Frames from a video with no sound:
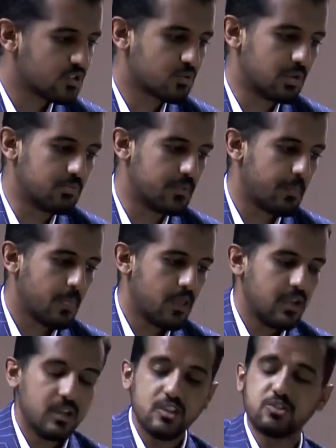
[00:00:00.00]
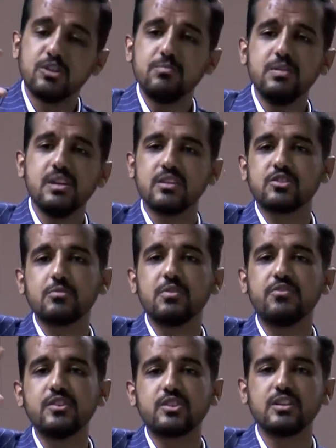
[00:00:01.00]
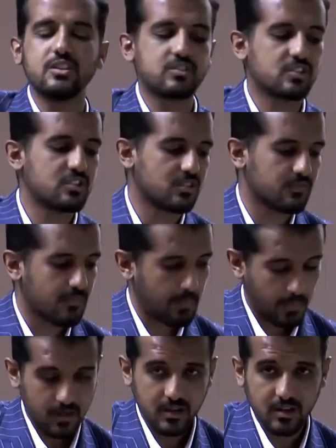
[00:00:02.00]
it will be. It could be a superficial incision